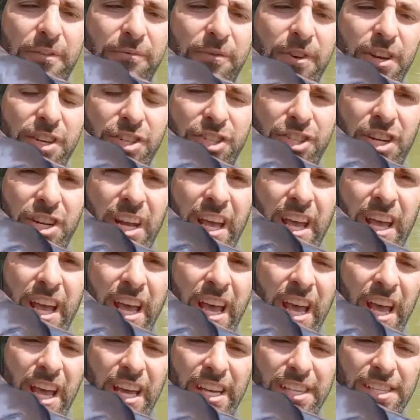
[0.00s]
and
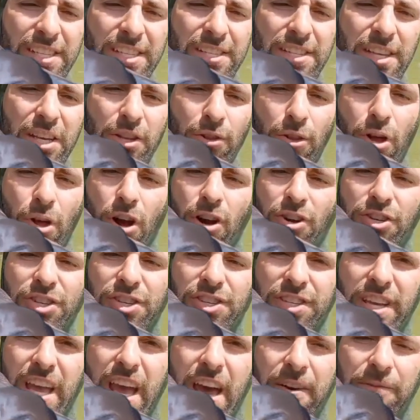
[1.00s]
are crucial
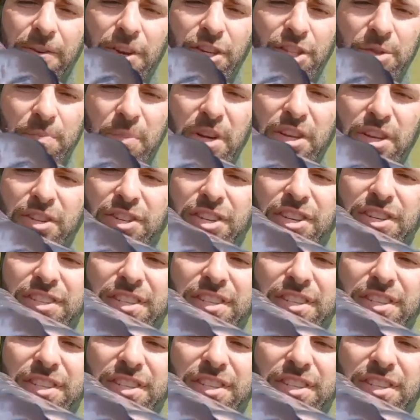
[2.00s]
for your